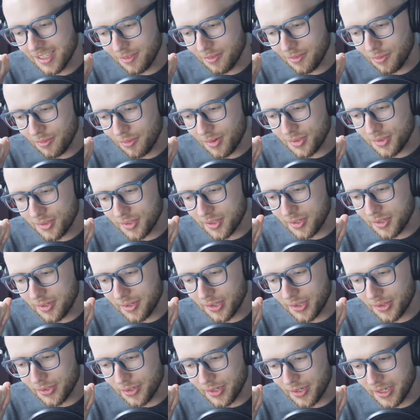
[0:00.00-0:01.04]
what was
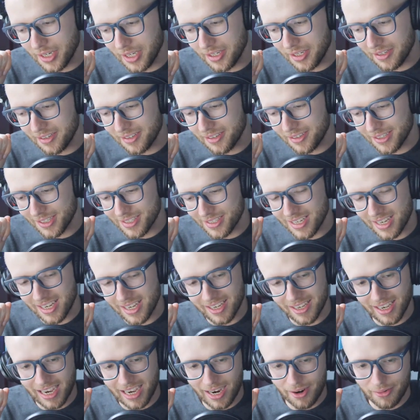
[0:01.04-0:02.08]
going through your head? Cuz I
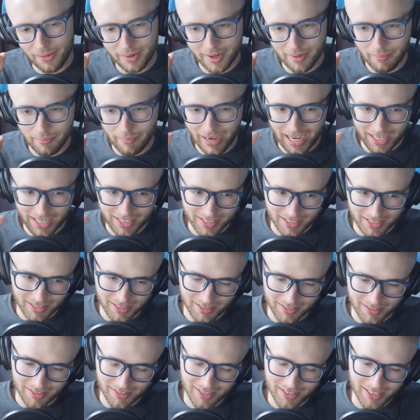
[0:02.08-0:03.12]
I would
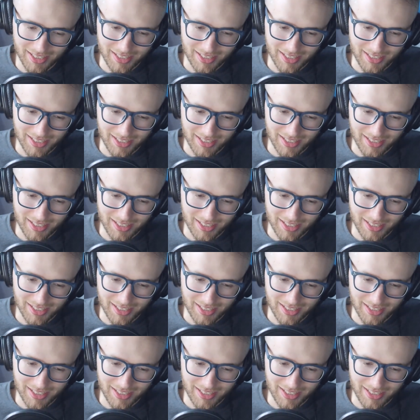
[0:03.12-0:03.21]
imagine